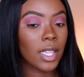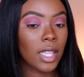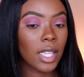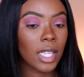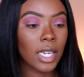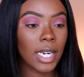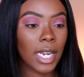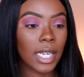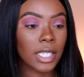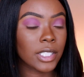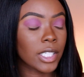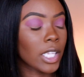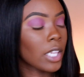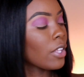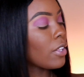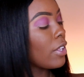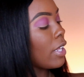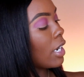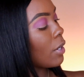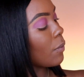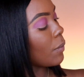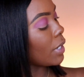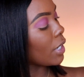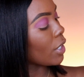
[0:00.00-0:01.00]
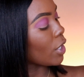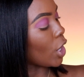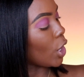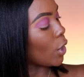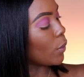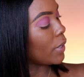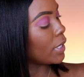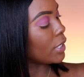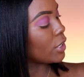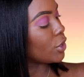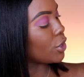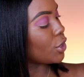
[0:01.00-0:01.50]
then the next color that I want to
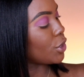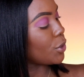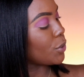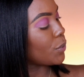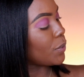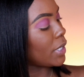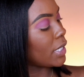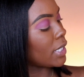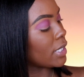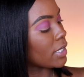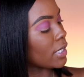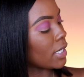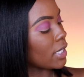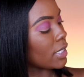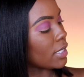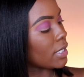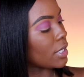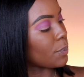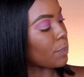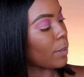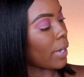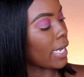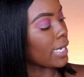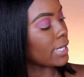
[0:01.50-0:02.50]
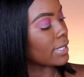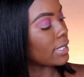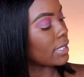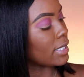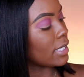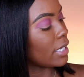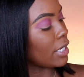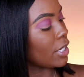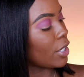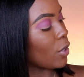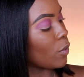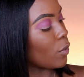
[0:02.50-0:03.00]
go into is Spicy,